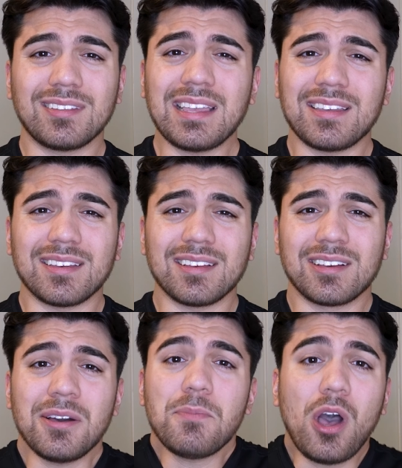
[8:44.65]
like,
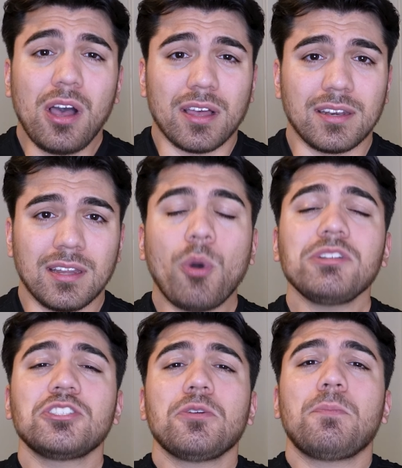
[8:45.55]
come on.
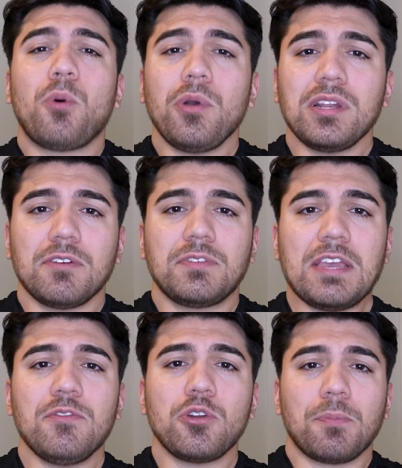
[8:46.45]
What's the point of
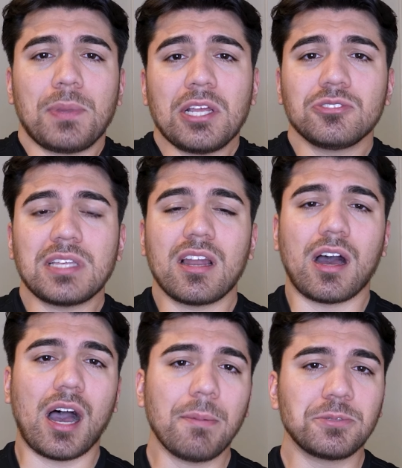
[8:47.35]
giving our players that
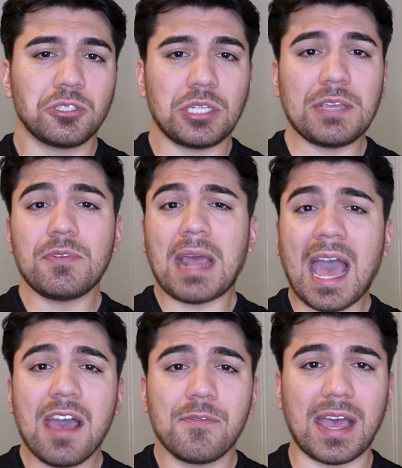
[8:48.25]
option to even
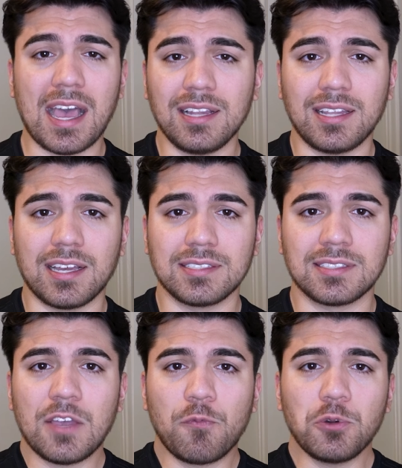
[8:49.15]
have
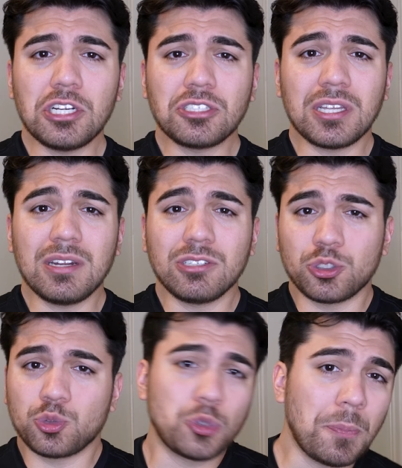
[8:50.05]
allies if we're just gonna
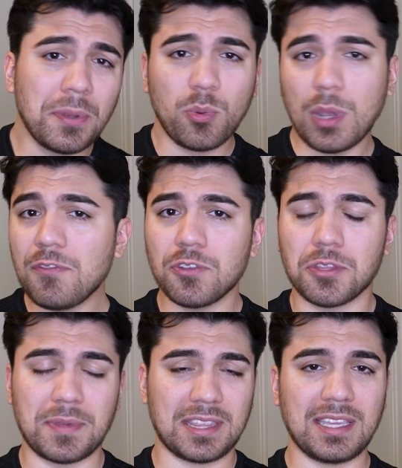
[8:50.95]
strip it away from
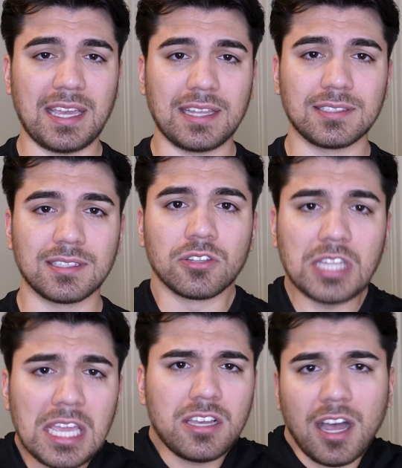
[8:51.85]
them at the end?
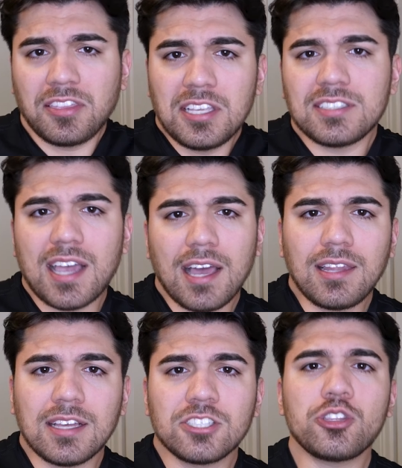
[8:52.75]
They got these
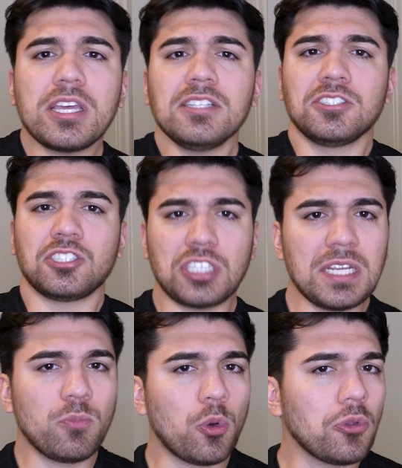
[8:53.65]
allies so they can
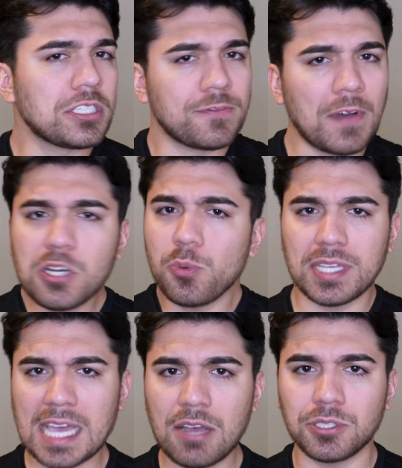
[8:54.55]
steamroll this final
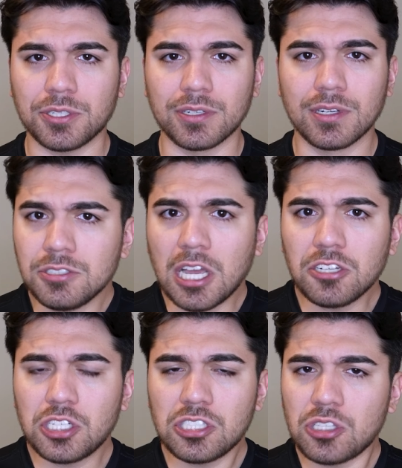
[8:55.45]
encounter,
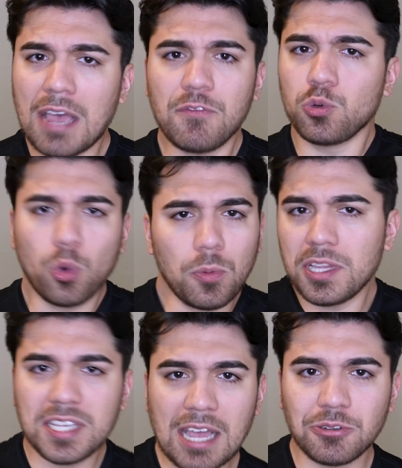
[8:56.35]
not just to have a normal
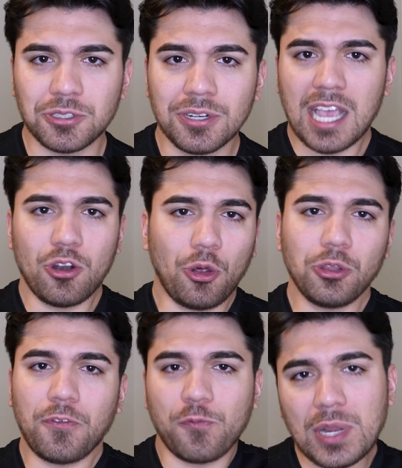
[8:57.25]
encounter and all
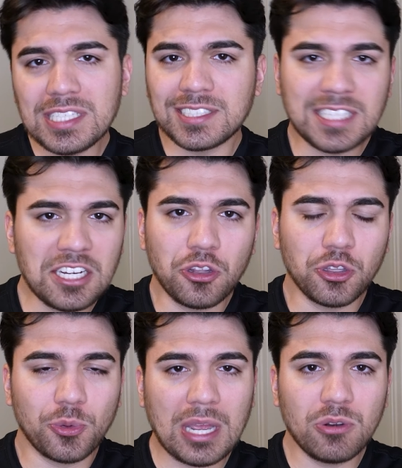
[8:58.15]
their friends sitting on the
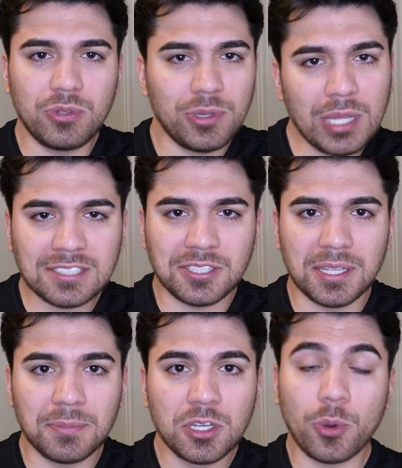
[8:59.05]
ground next to
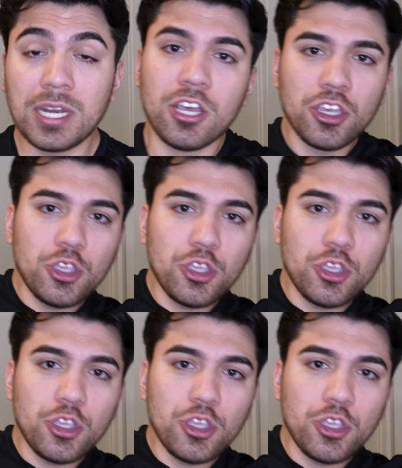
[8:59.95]
them going, "You